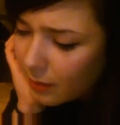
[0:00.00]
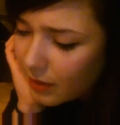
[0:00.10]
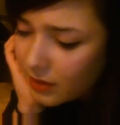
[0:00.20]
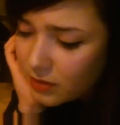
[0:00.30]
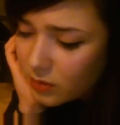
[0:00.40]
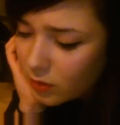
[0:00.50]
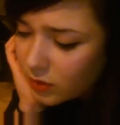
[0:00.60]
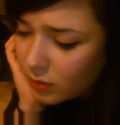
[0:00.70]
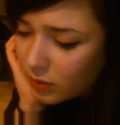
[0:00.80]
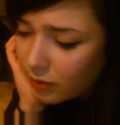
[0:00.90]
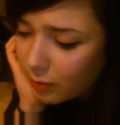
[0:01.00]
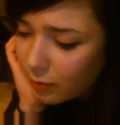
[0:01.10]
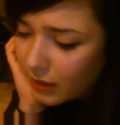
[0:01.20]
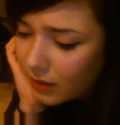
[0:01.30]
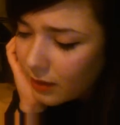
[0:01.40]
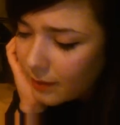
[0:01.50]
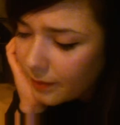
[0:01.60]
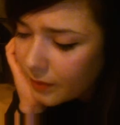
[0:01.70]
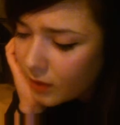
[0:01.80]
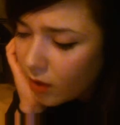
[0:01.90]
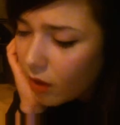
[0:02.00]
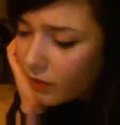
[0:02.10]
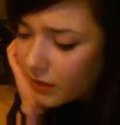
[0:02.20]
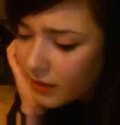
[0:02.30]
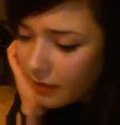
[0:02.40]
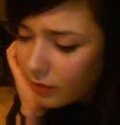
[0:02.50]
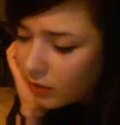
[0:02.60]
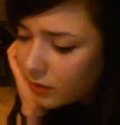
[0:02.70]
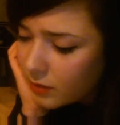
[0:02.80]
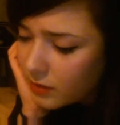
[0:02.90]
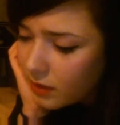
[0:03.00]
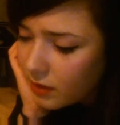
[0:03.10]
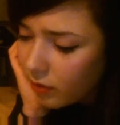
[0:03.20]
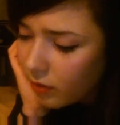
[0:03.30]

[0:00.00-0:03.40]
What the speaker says: daughter would have been of the devil himself.